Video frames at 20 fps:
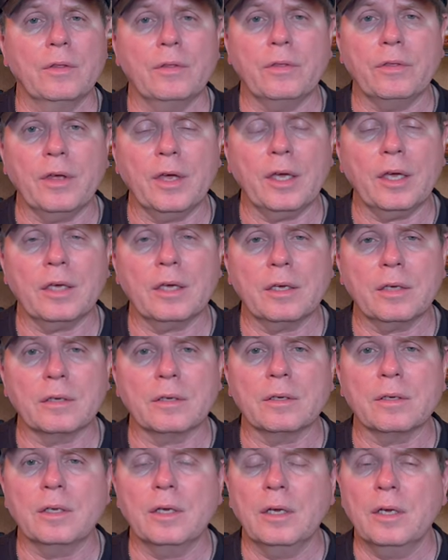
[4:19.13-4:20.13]
they
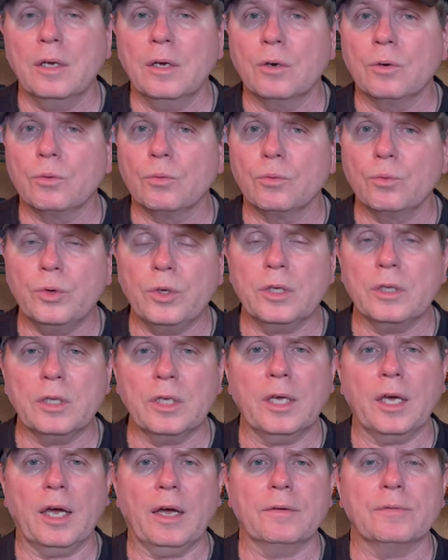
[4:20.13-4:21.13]
can really
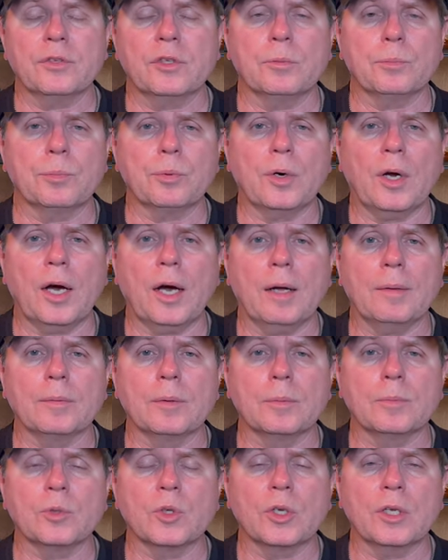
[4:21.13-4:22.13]
have some
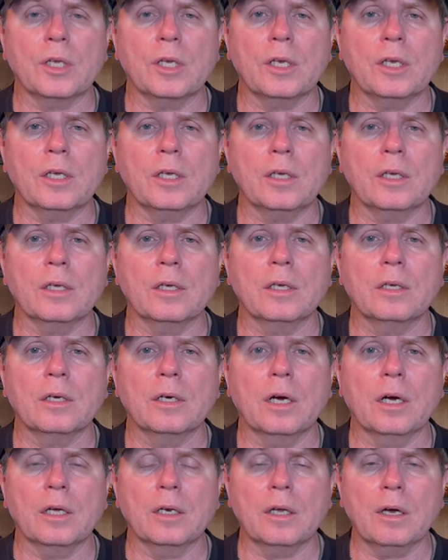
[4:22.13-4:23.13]
problems in getting
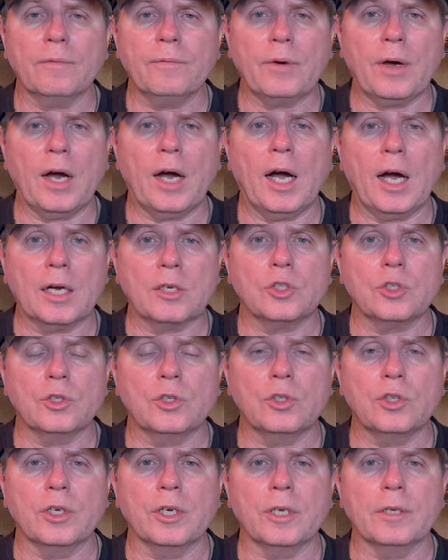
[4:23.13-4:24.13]
enough
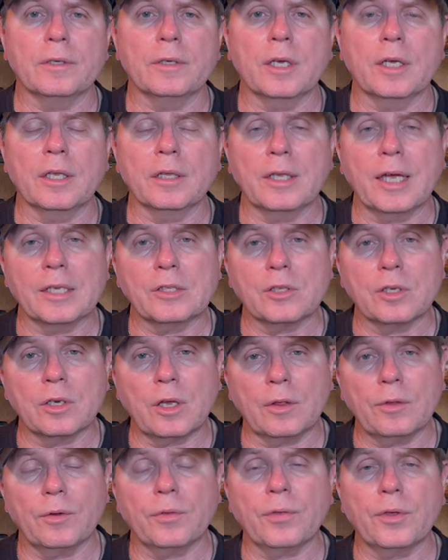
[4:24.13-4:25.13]
oxygen. And that's
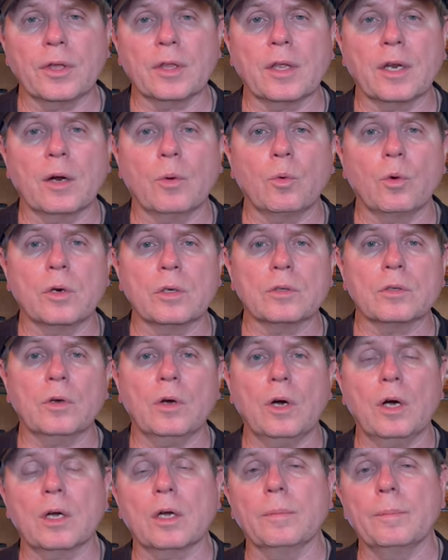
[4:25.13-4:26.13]
another thing that I want to
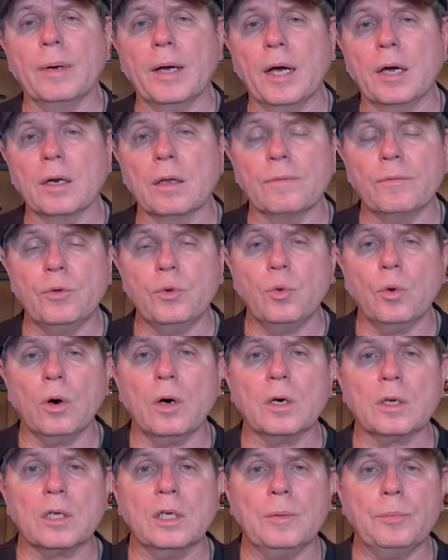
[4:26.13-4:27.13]
talk about. If you
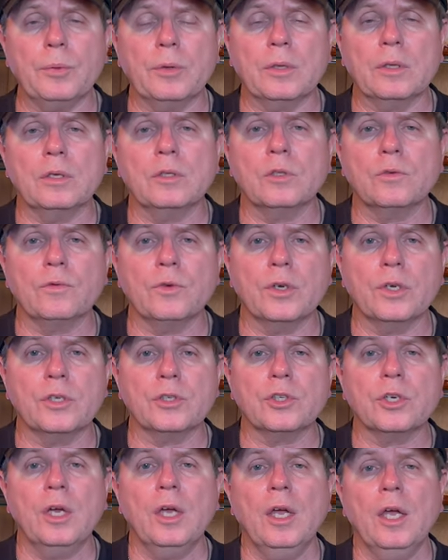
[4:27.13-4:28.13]
are keeping these
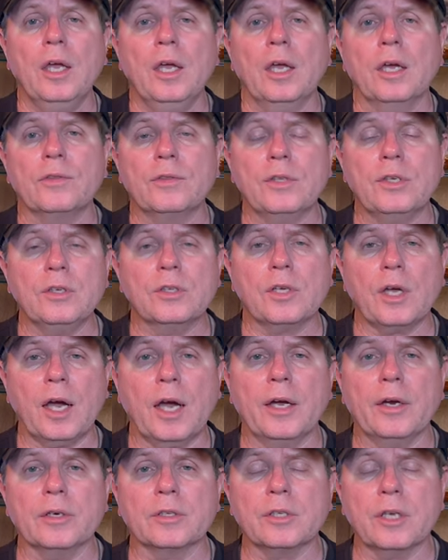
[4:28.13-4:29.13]
fish at these
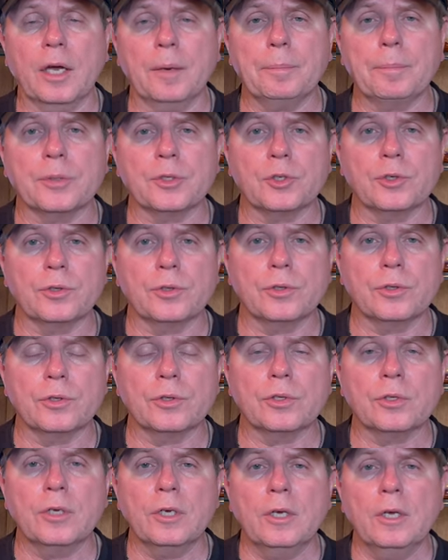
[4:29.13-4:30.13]
higher temperatures,